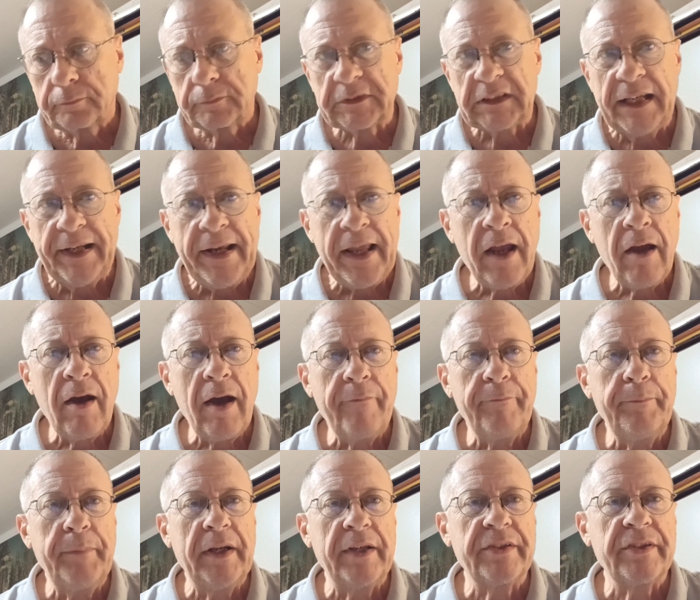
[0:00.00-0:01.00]
And now I've
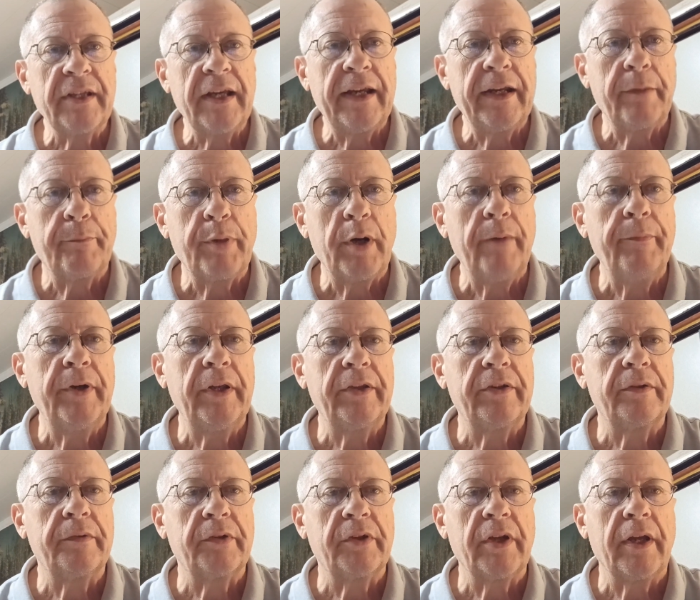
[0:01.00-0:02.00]
been assigned a permanent
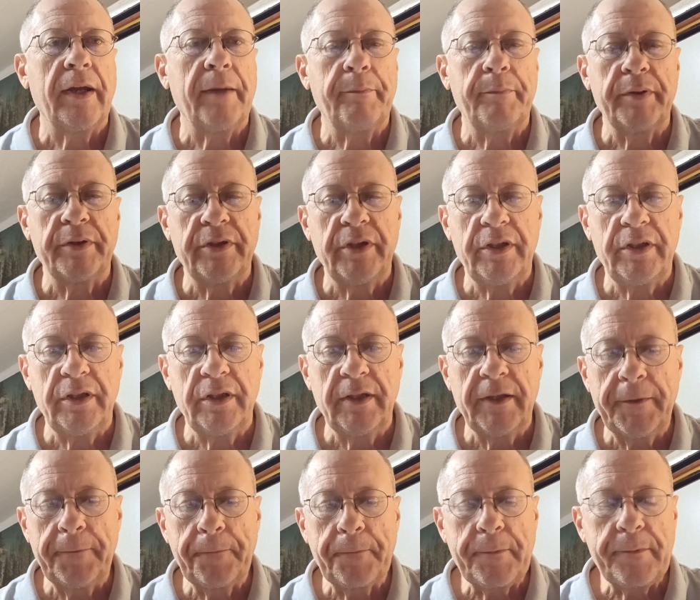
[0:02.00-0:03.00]
position,
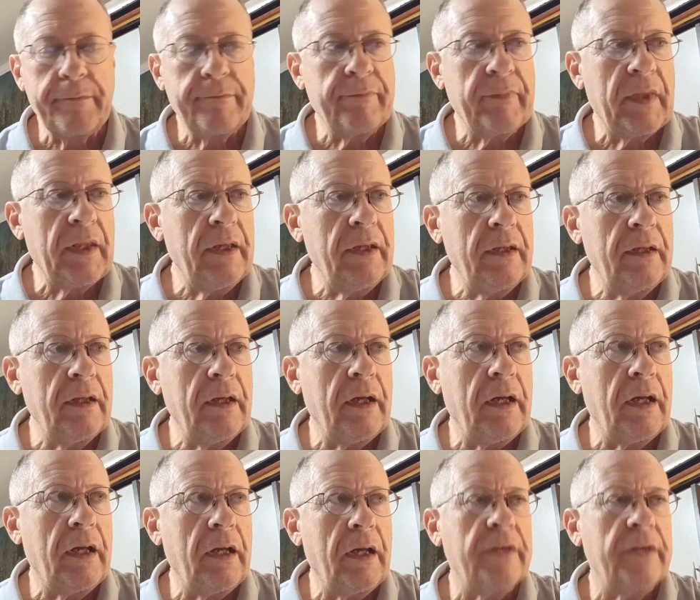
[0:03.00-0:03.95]
on